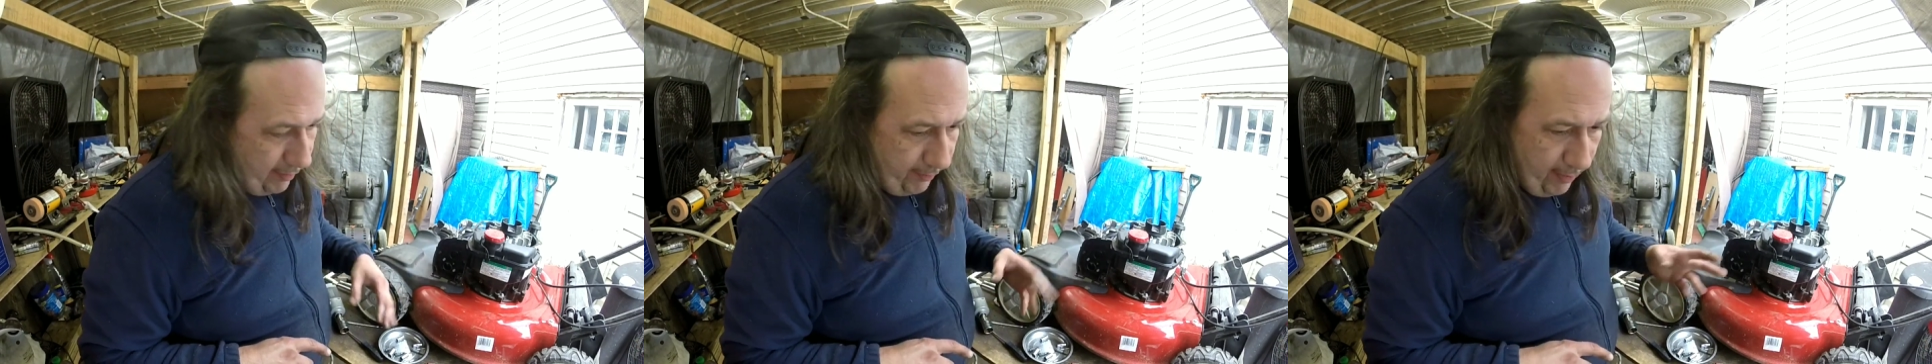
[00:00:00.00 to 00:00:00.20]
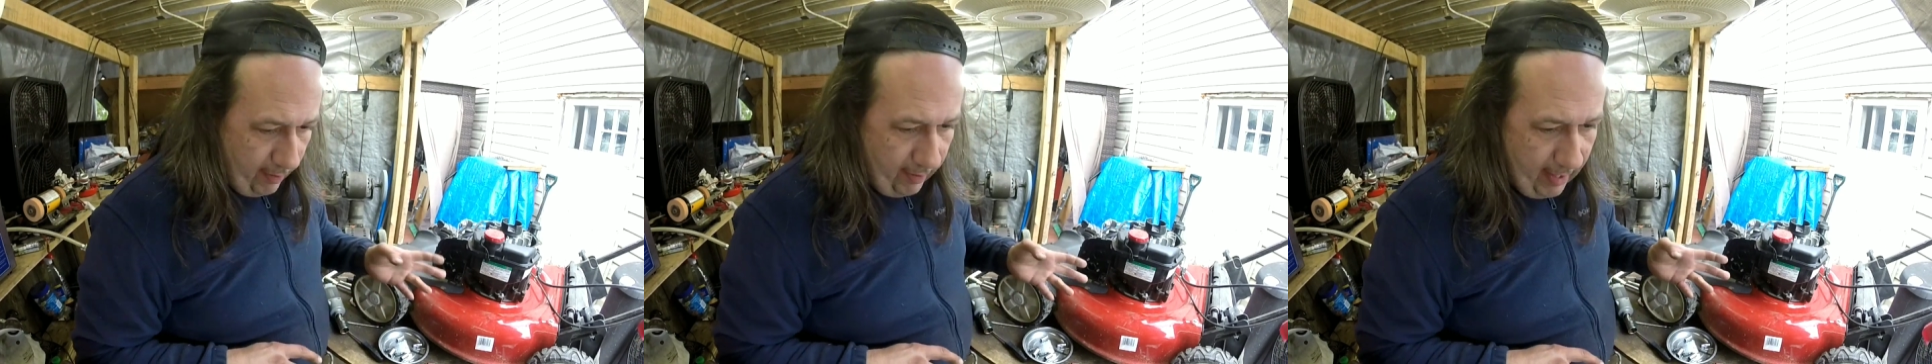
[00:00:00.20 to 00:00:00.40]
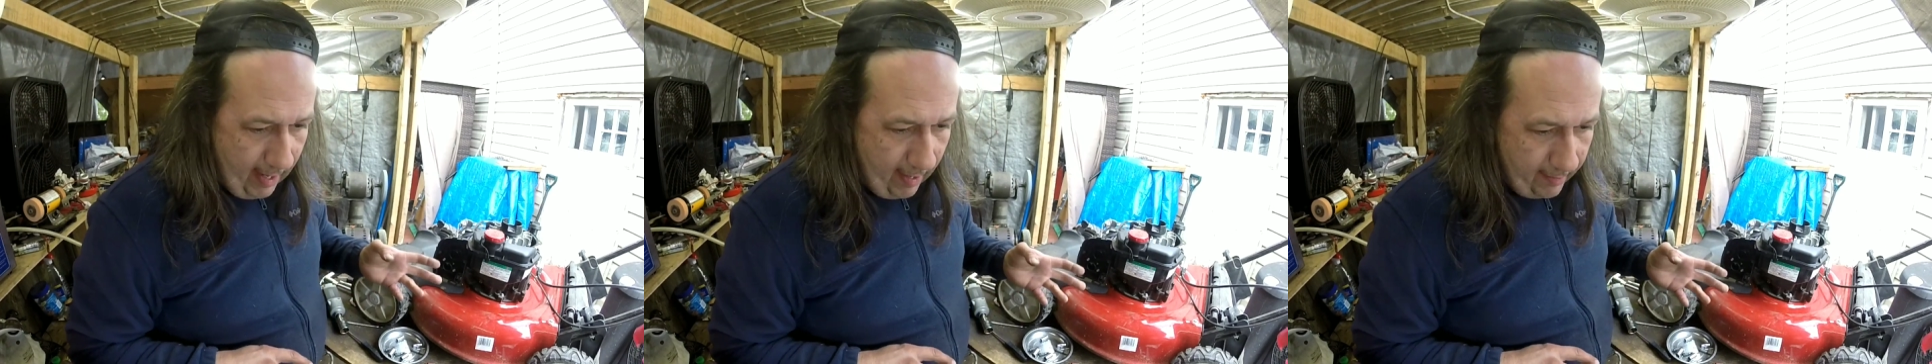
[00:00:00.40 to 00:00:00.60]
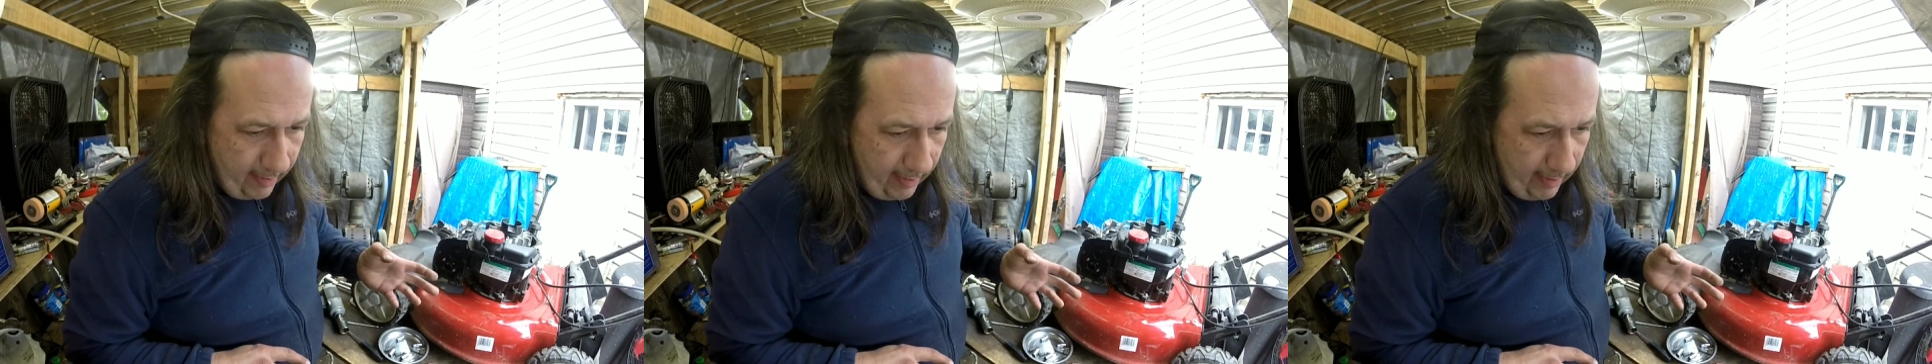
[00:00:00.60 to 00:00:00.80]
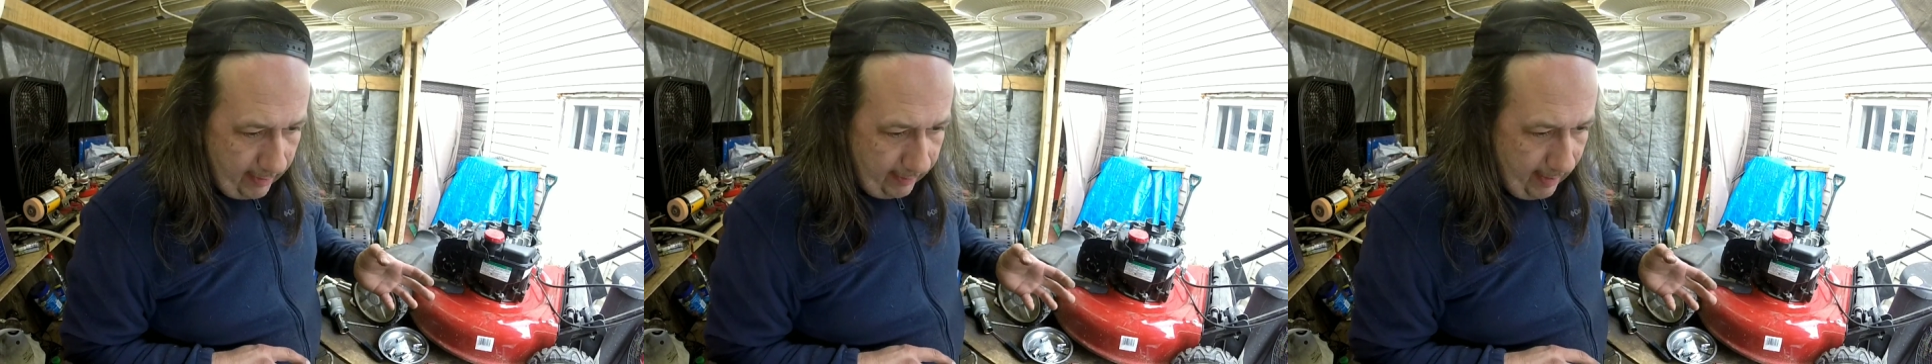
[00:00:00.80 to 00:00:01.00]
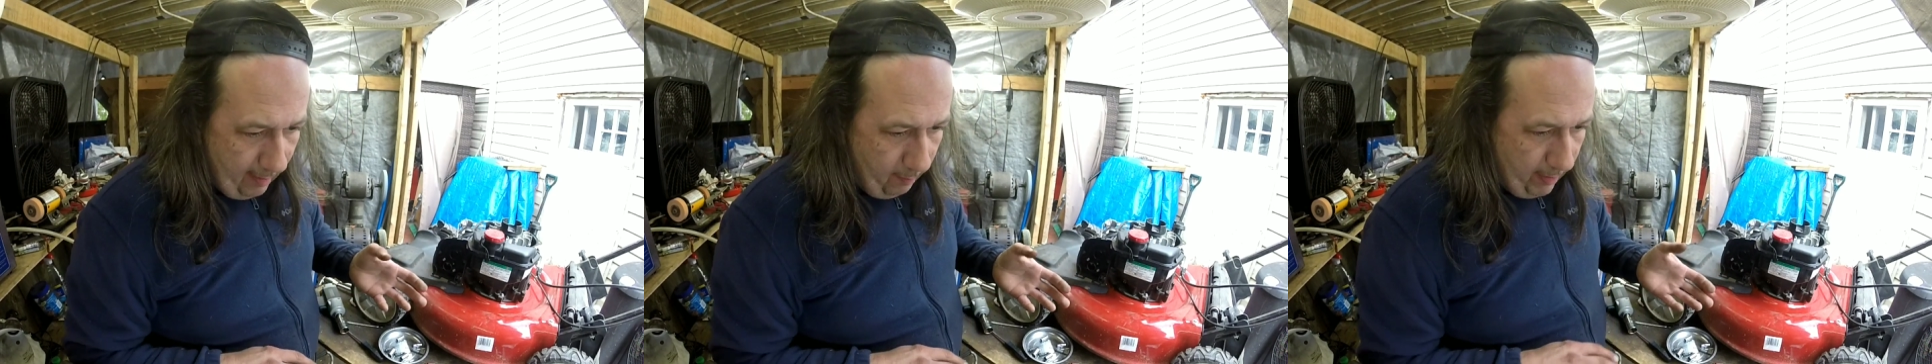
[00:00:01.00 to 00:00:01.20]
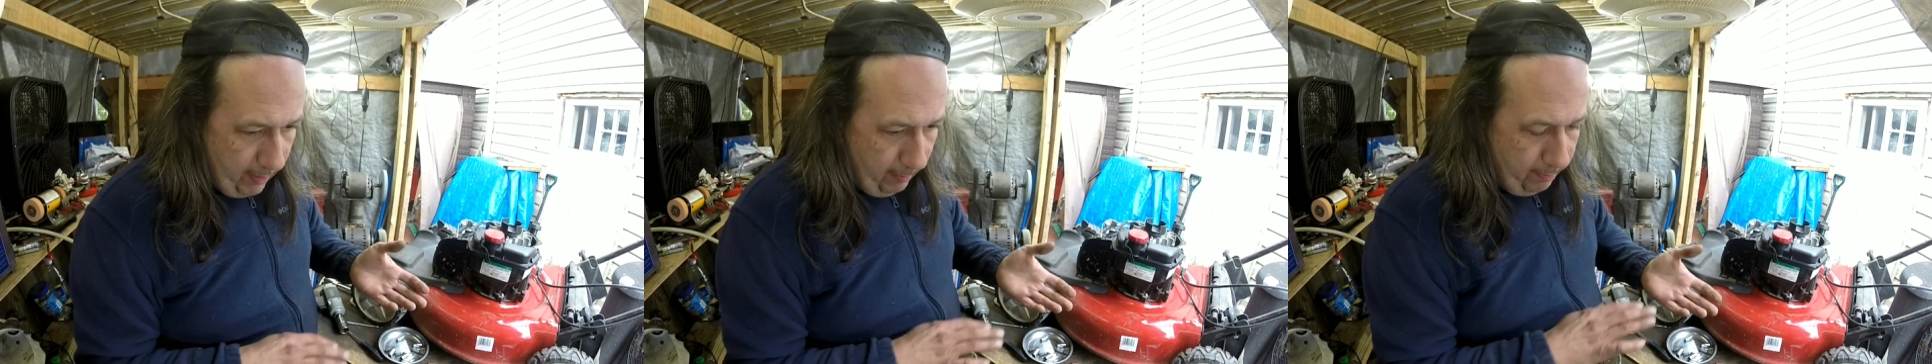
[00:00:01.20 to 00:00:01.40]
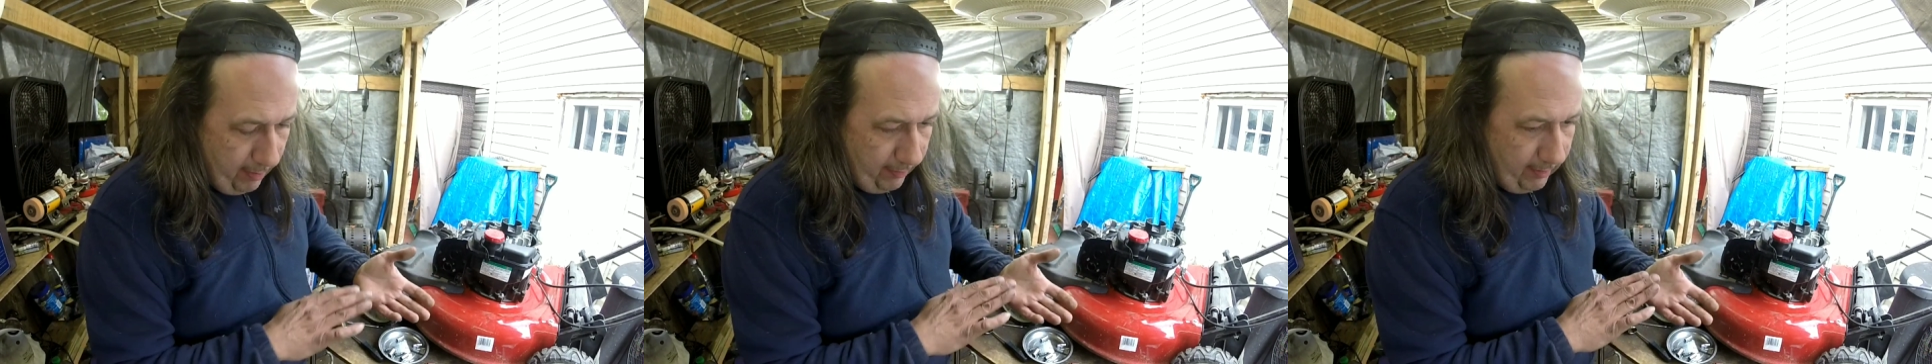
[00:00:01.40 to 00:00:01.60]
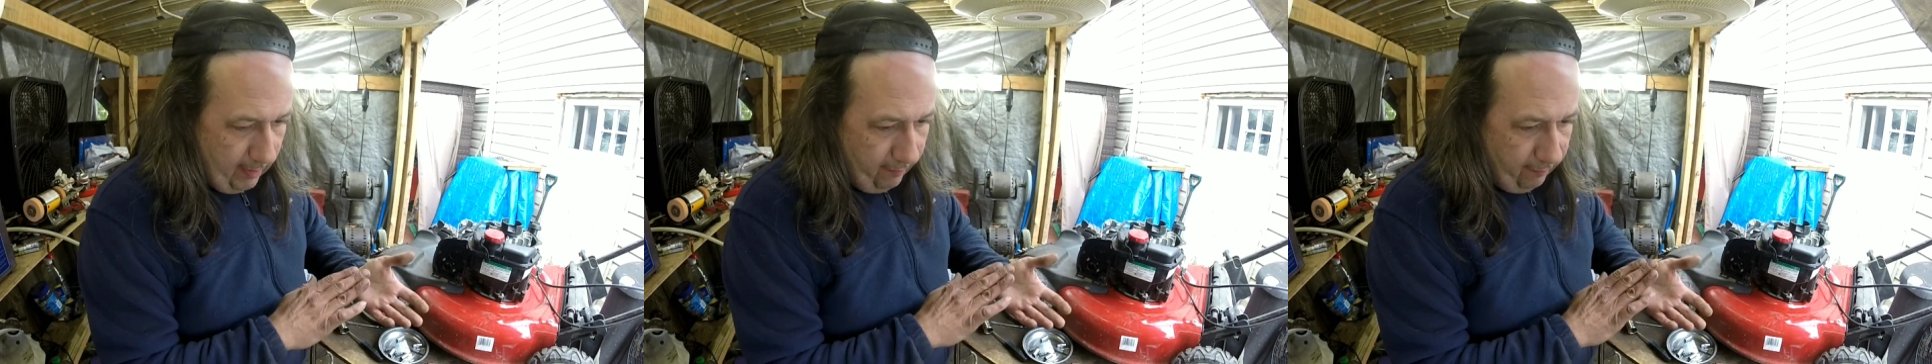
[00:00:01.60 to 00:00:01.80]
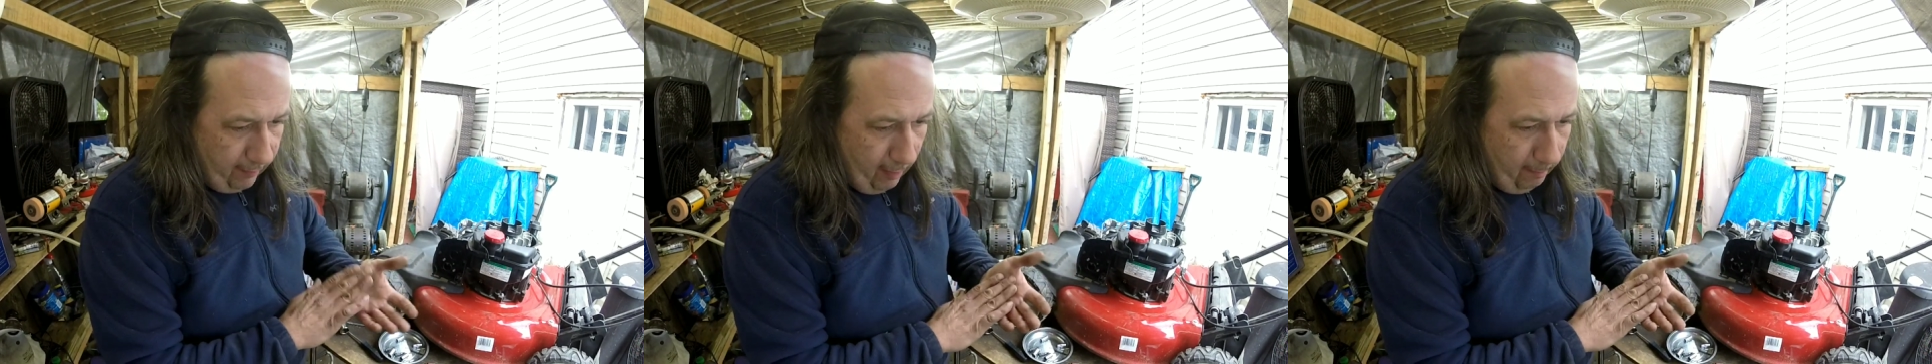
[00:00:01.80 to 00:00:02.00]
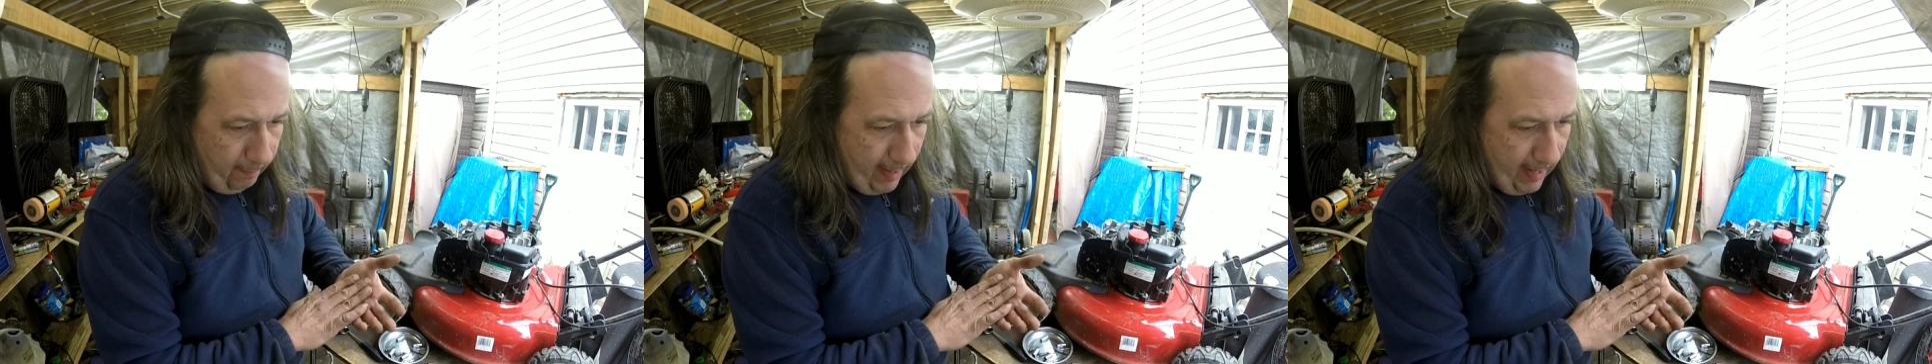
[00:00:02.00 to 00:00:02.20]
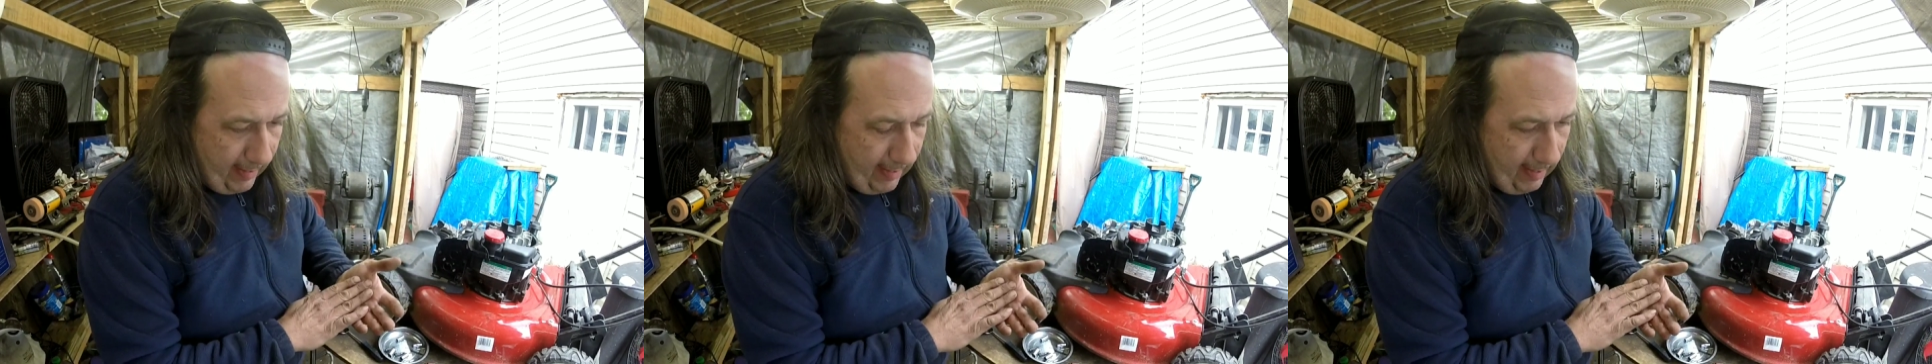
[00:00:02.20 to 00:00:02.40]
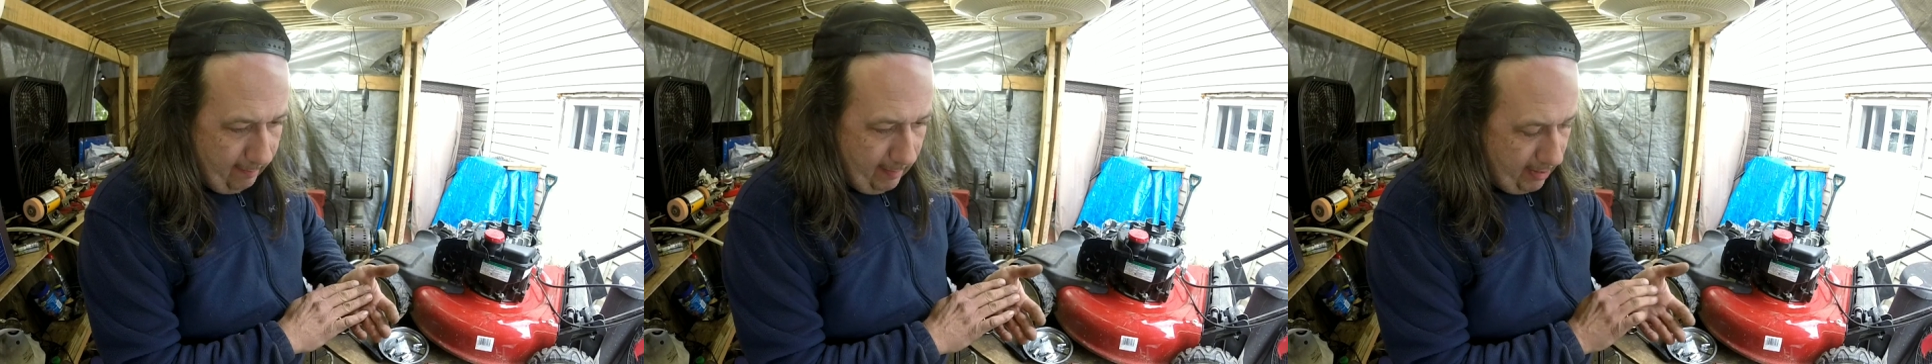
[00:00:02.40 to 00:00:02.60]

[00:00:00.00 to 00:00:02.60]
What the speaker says: Turned out that when you put the float back in,